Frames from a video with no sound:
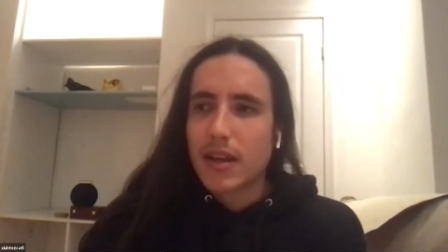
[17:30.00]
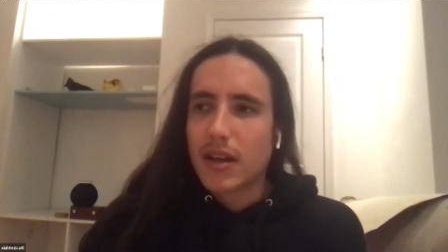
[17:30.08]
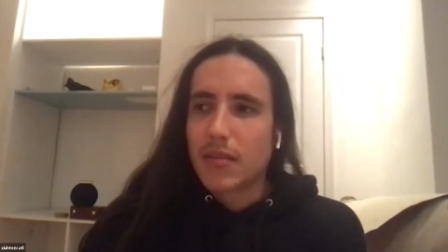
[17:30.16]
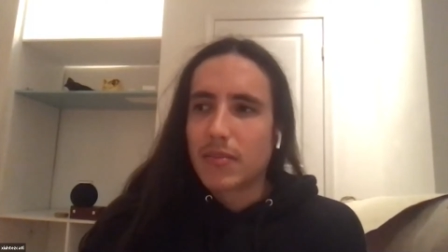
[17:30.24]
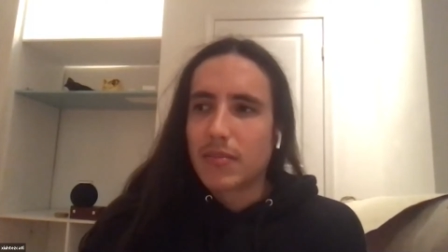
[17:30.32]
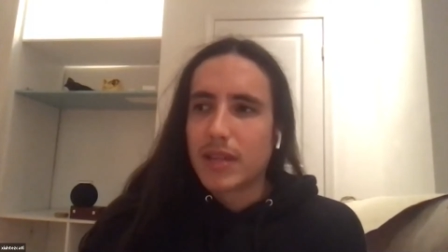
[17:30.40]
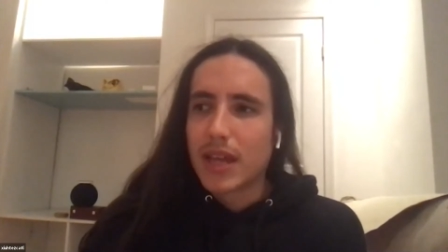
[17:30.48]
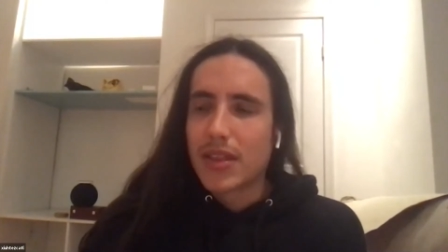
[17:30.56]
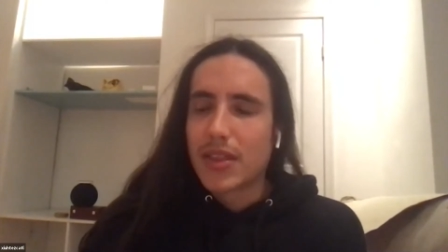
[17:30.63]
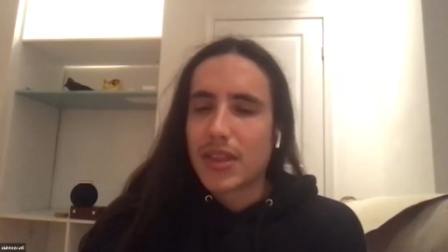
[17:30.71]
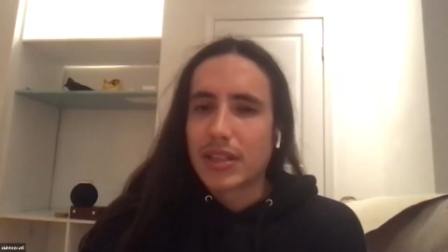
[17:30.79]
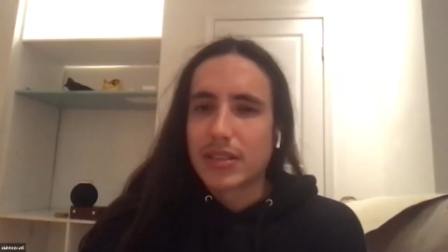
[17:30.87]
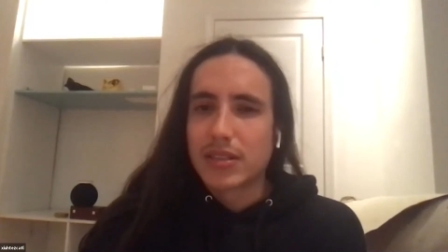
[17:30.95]
Um,
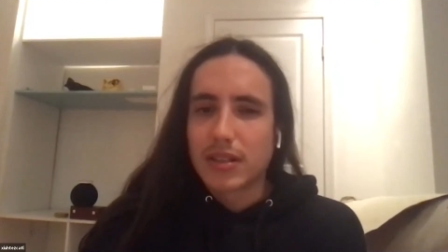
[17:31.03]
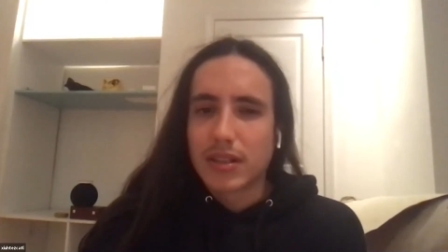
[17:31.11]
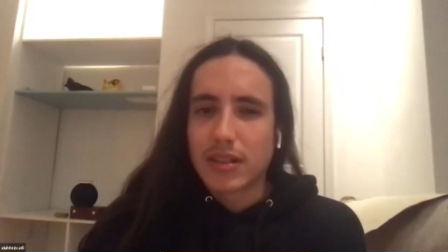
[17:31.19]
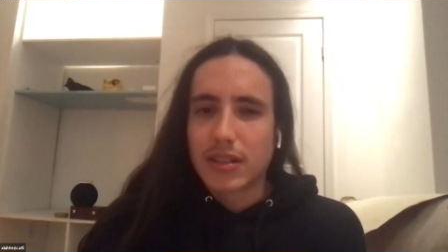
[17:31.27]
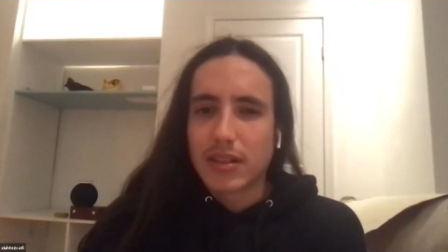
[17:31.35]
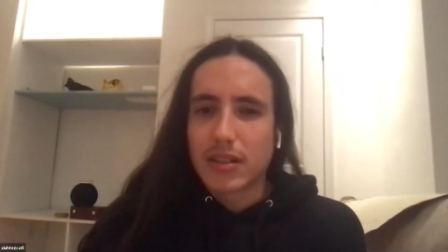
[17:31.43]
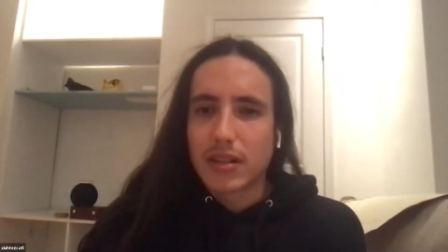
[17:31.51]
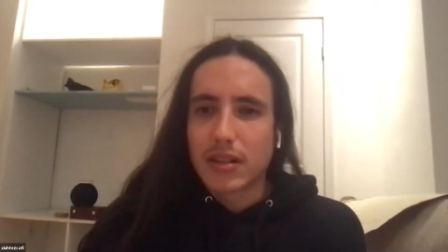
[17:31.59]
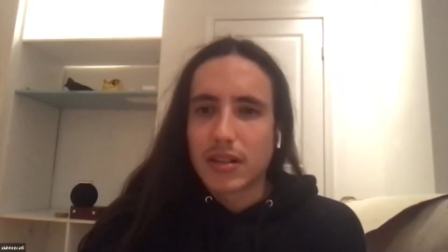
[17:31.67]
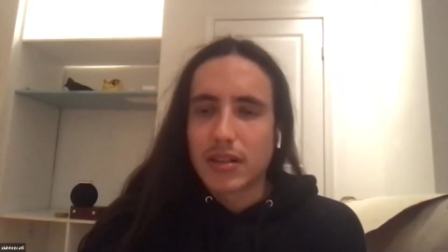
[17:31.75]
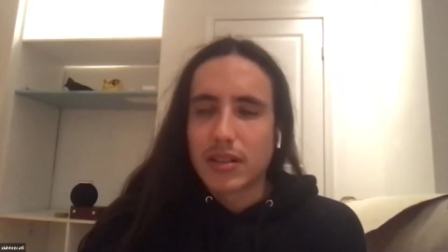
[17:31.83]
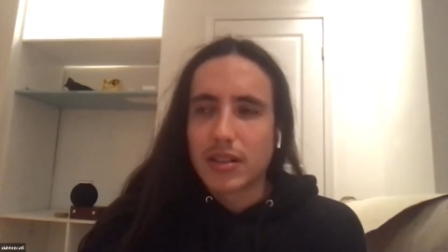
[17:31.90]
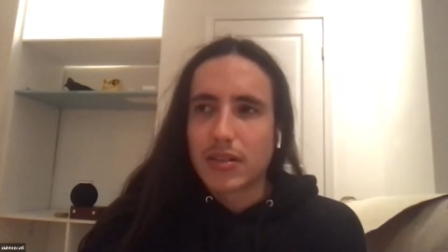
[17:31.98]
and things are
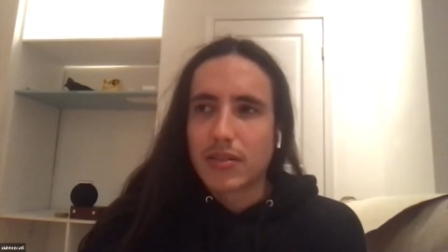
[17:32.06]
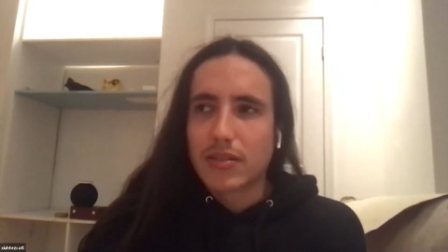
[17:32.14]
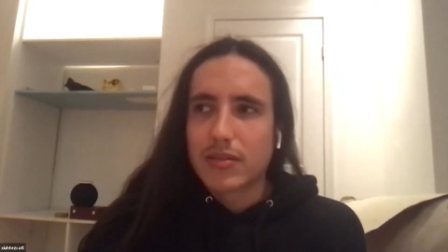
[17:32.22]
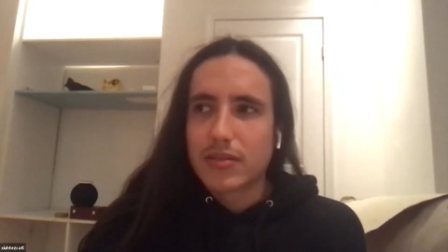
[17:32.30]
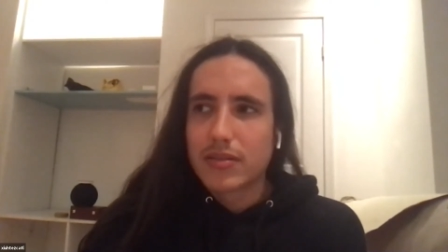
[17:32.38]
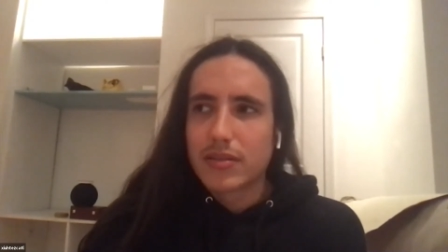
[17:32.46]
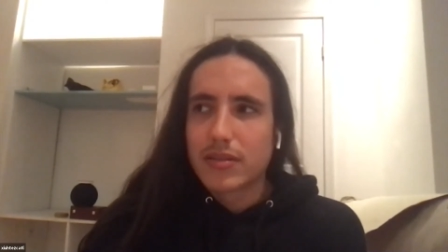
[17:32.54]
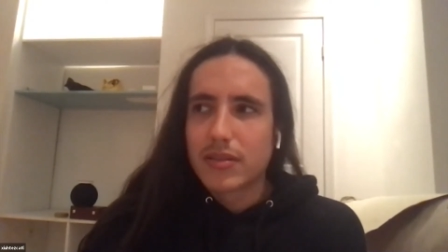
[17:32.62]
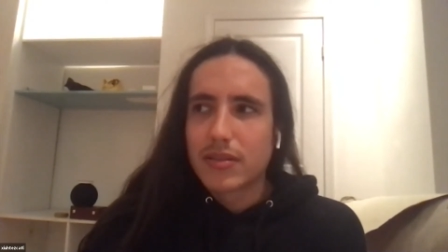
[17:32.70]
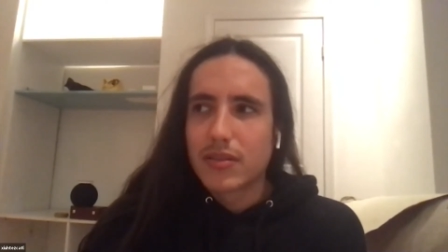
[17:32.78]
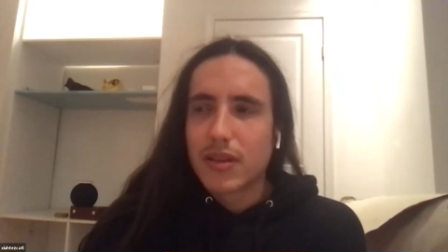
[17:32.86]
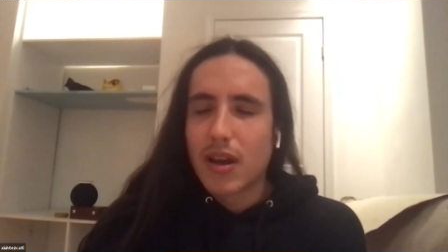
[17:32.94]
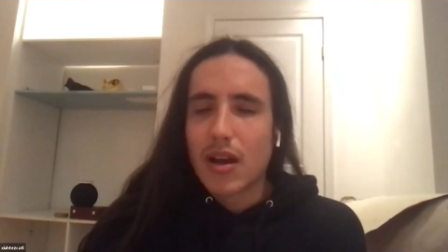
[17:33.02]
are, you know,
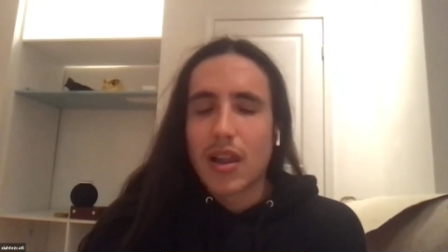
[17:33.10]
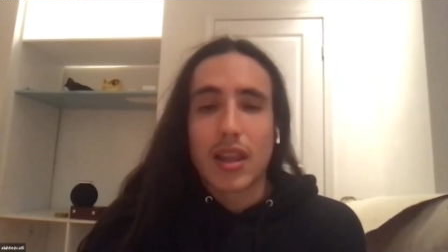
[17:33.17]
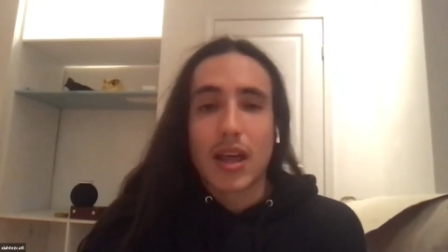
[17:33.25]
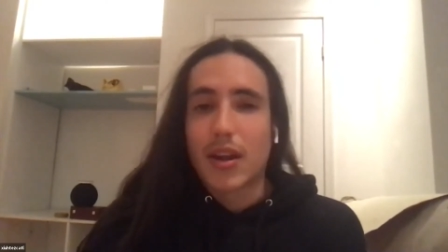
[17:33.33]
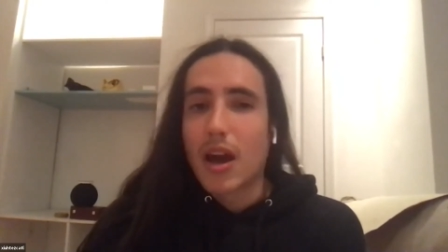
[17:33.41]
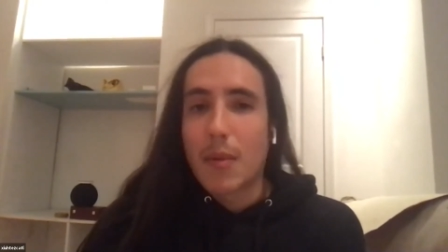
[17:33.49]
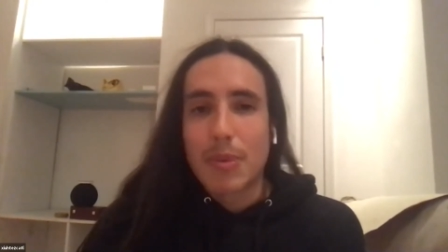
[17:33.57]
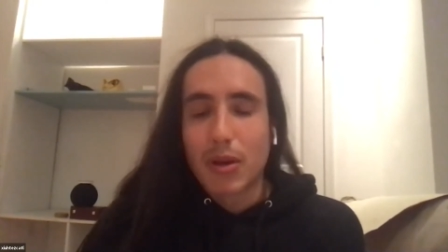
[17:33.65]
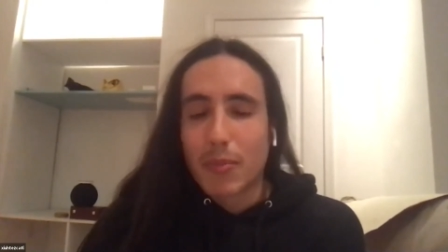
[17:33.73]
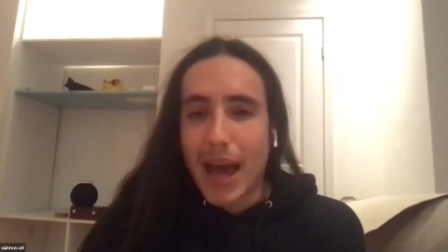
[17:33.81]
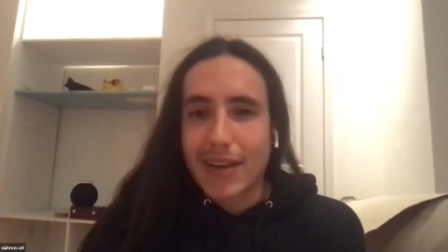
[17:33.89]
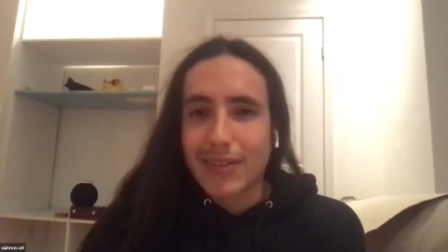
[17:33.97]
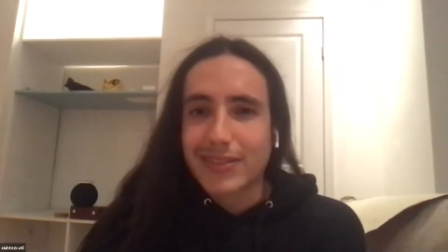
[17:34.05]
a lot of uphill
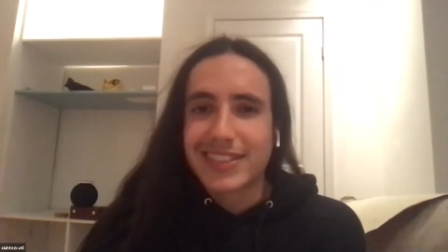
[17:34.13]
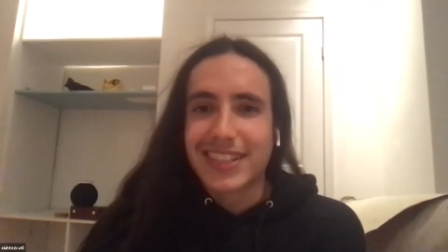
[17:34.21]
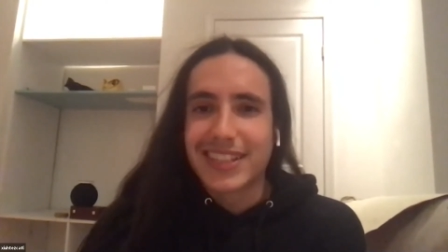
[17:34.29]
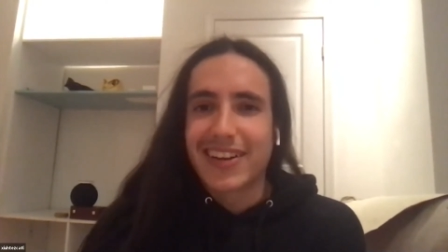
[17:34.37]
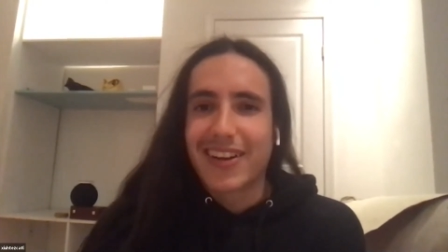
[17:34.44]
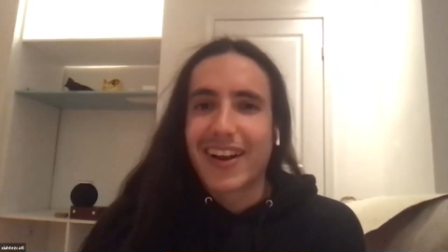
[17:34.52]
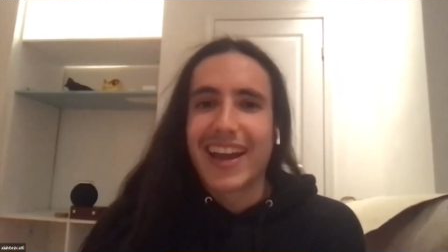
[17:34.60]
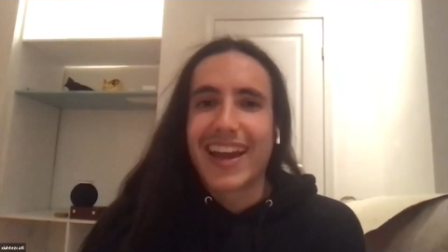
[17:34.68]
battles like